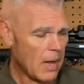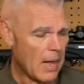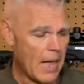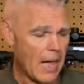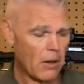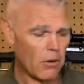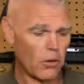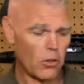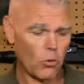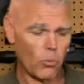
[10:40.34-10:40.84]

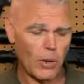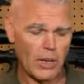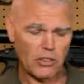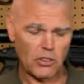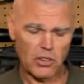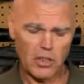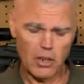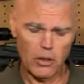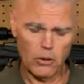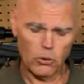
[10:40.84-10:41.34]
out on the
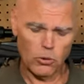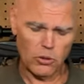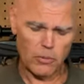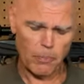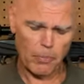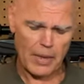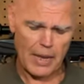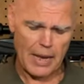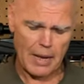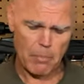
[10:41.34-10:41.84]
west coast,
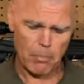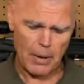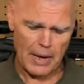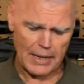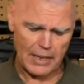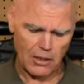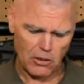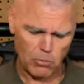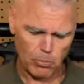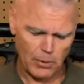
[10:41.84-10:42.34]
and
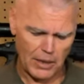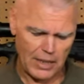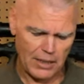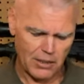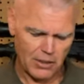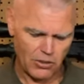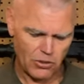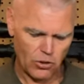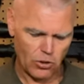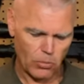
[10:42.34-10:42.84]
Mike
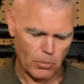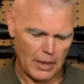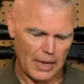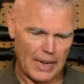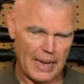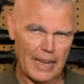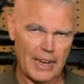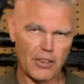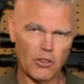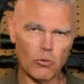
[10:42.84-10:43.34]
explained this to
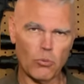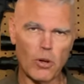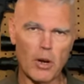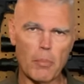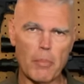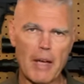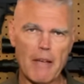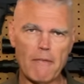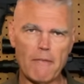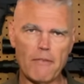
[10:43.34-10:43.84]
me, and it's one
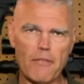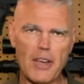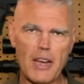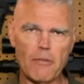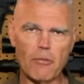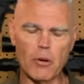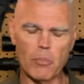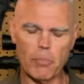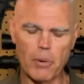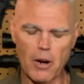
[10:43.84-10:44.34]
of my
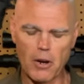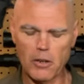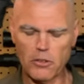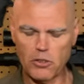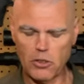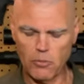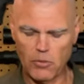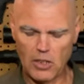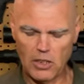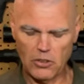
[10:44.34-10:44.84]
favorite
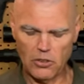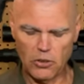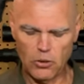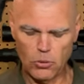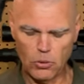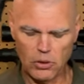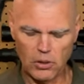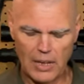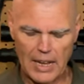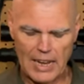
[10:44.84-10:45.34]
parts of these
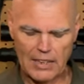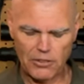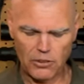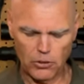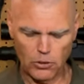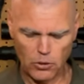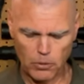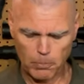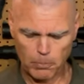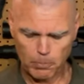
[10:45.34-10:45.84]
new
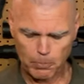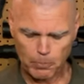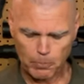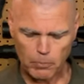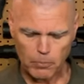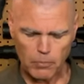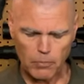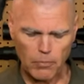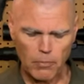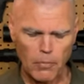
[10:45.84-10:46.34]
glasses.
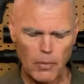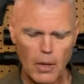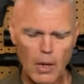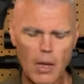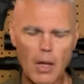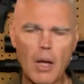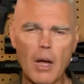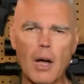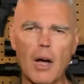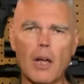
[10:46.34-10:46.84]

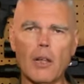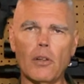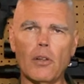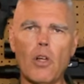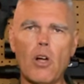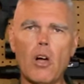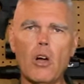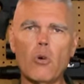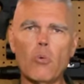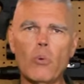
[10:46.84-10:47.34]

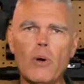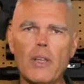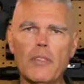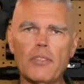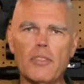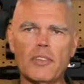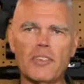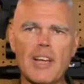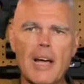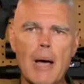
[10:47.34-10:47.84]
Along
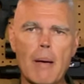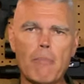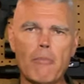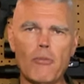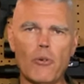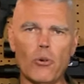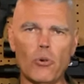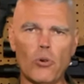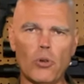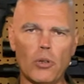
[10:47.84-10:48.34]
with the top
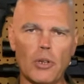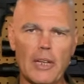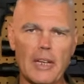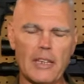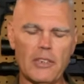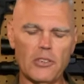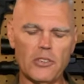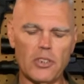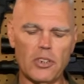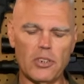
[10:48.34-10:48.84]
focal
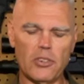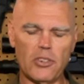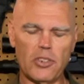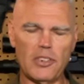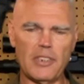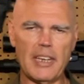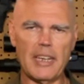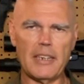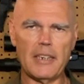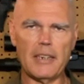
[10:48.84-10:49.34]
lens that is
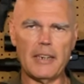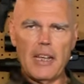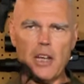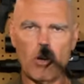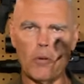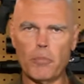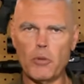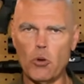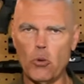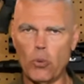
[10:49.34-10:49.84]
intended to
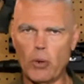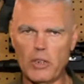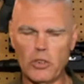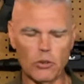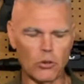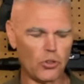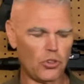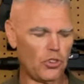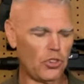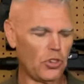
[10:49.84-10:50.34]
help you when
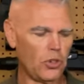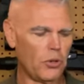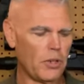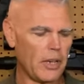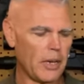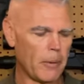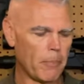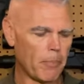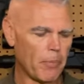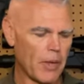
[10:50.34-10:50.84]
you're
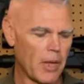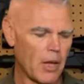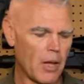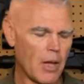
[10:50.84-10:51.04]
shooting,